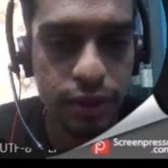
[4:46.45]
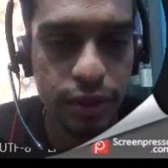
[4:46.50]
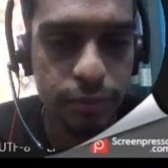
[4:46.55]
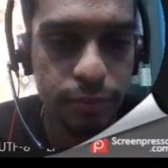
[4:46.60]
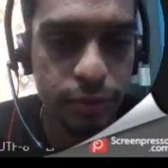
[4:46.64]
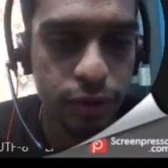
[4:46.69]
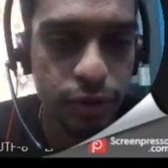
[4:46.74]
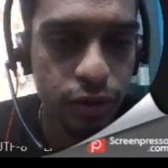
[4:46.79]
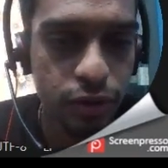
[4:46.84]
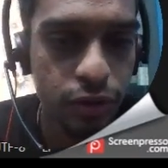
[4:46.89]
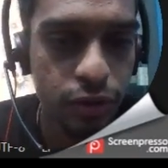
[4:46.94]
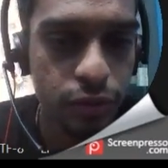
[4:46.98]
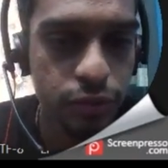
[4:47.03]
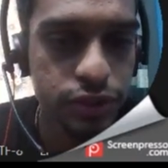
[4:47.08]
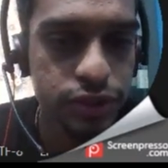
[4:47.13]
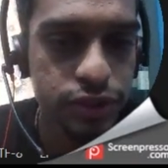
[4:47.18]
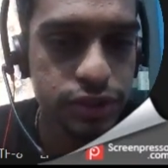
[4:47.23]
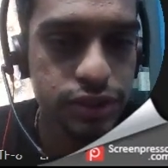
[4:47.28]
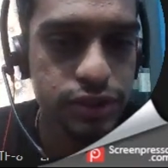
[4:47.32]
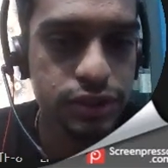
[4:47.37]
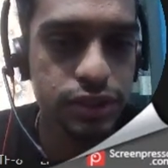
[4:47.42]
below,
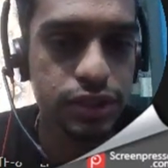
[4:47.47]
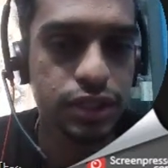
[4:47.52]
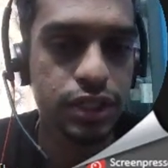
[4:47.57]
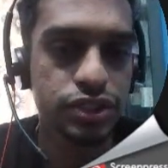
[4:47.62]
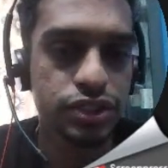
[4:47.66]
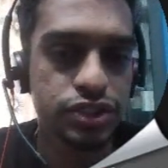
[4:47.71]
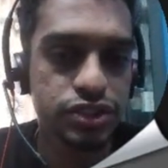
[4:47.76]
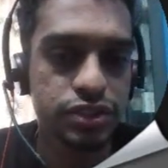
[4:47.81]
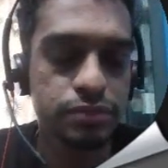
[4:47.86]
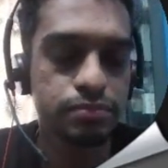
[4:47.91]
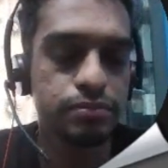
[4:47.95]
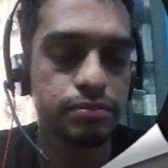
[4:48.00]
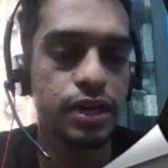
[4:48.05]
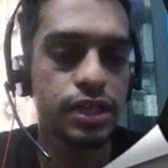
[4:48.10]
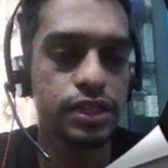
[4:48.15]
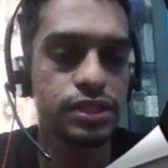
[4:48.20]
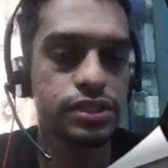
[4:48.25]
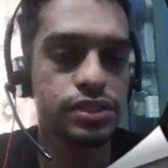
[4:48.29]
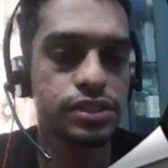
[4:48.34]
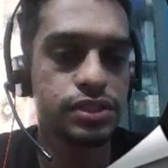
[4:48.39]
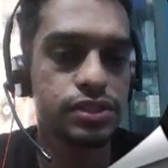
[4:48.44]
which is the
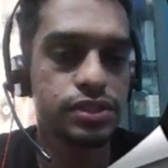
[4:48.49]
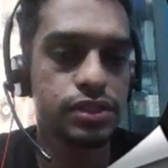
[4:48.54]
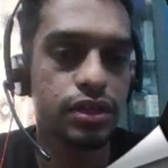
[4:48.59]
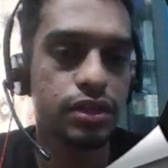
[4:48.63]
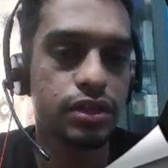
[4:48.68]
customized